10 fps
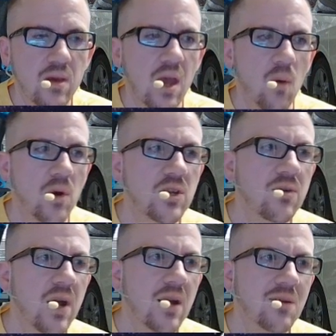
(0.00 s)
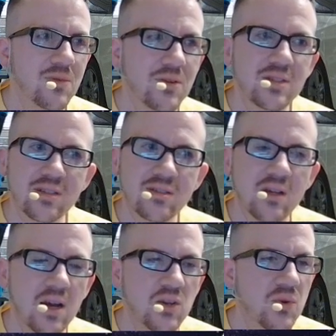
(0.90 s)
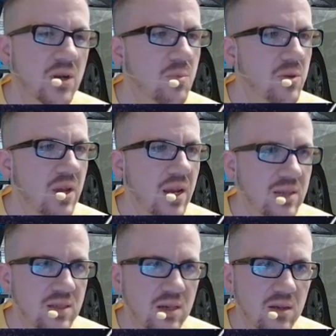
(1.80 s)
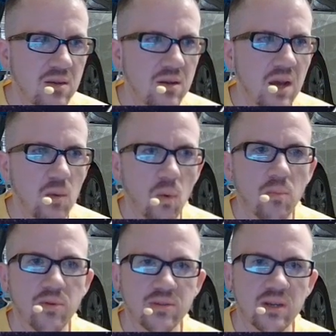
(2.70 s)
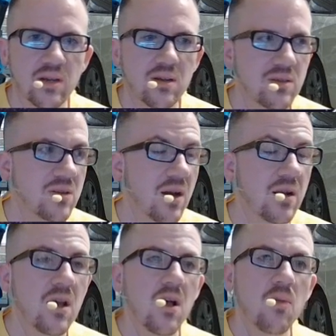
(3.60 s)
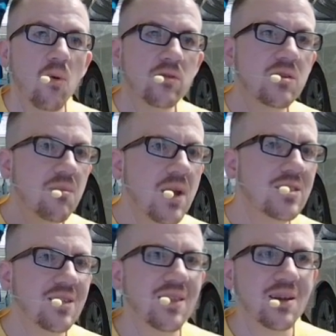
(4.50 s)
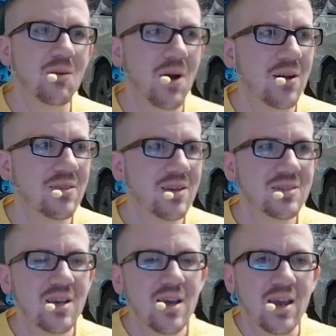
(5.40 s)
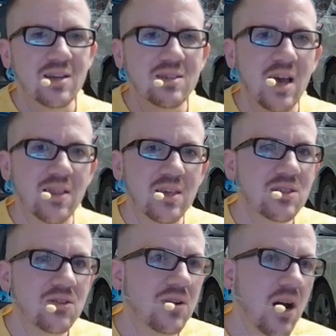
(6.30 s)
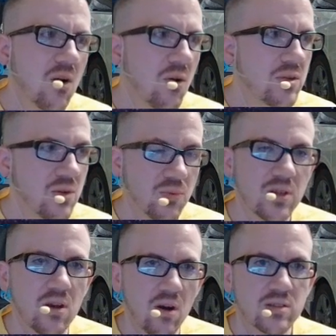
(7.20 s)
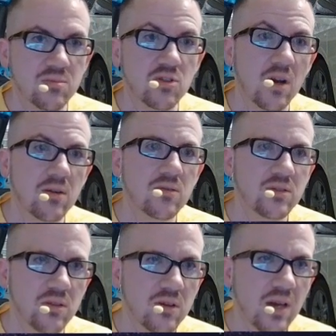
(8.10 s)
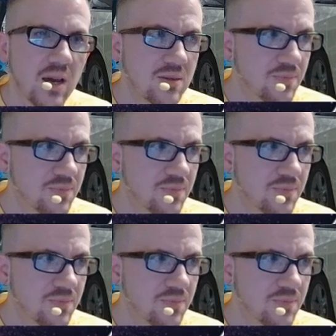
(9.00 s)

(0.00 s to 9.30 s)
And when you add up 3, 6, and 9, you end up with 18. And 1 plus 8 is 9. The most amazing thing about this is that these are not only really awesome triangles to look at,